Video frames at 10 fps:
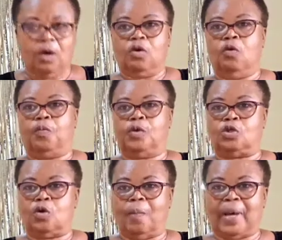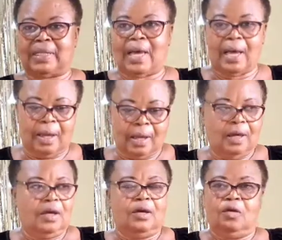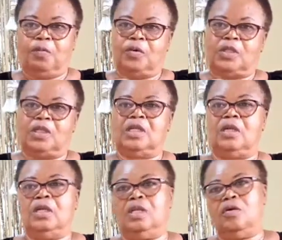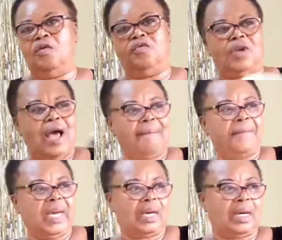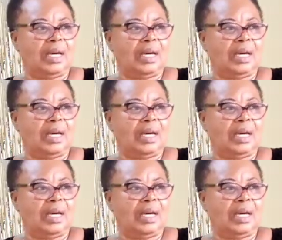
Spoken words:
You put your butter. You put it in the oven and bake.